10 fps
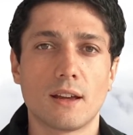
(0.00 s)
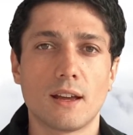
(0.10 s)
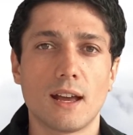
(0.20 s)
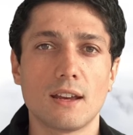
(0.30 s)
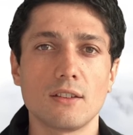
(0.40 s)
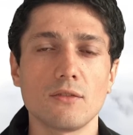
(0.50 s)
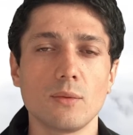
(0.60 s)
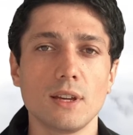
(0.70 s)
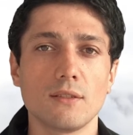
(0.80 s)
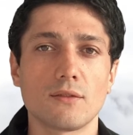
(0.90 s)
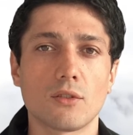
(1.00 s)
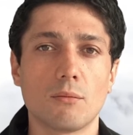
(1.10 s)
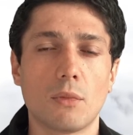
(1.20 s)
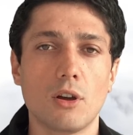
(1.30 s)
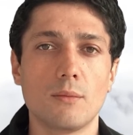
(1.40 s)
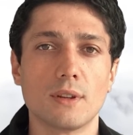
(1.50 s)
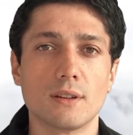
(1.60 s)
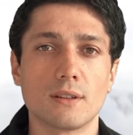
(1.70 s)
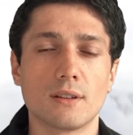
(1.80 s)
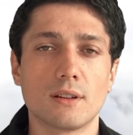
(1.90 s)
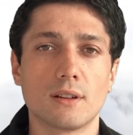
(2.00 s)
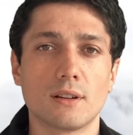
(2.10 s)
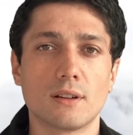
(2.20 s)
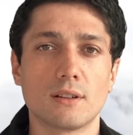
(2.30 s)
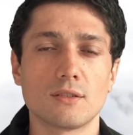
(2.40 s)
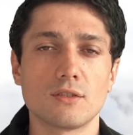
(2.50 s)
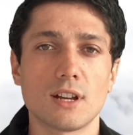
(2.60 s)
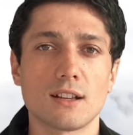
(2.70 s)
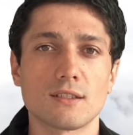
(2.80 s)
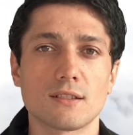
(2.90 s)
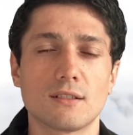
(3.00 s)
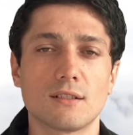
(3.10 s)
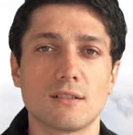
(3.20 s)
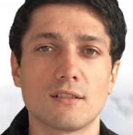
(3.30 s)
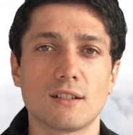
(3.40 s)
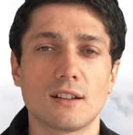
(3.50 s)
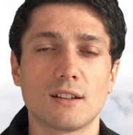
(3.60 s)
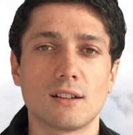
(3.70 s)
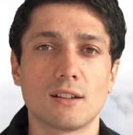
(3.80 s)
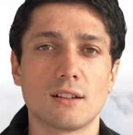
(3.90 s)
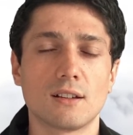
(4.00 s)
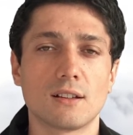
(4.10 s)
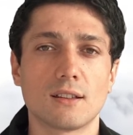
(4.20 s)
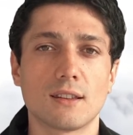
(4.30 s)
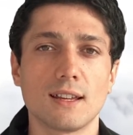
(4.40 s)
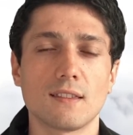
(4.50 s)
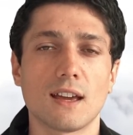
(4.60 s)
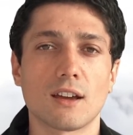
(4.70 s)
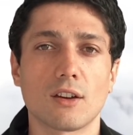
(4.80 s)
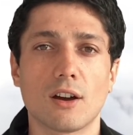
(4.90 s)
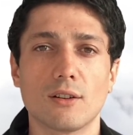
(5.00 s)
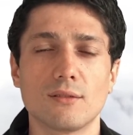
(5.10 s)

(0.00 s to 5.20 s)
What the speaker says: And if we, for a moment, just let that go,